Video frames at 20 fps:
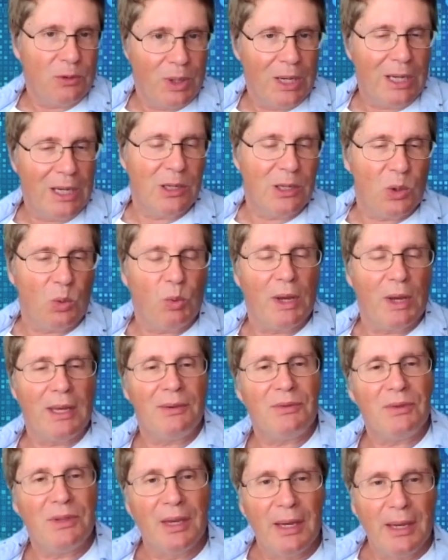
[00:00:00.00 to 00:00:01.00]
radio
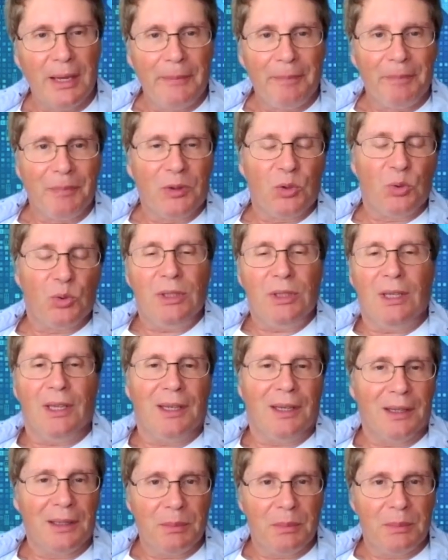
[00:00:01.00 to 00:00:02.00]
waves, to the
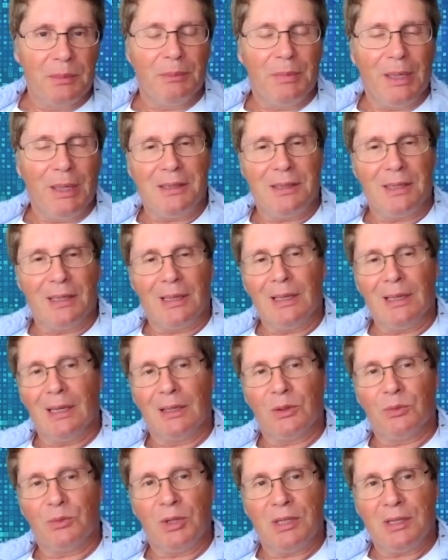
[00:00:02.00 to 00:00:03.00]
air, basically,
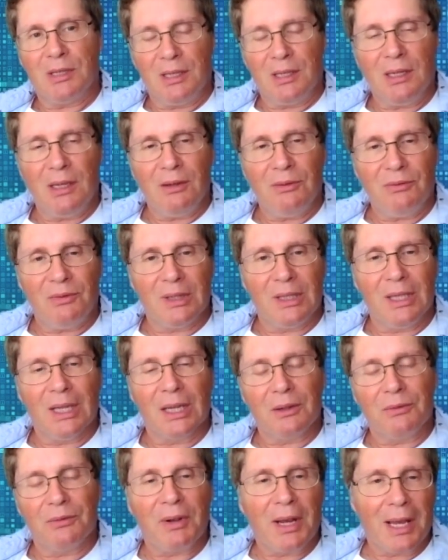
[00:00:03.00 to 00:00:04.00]
and receive the
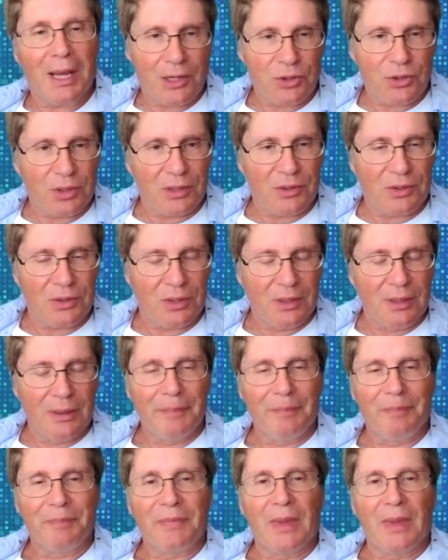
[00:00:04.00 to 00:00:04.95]
reflections,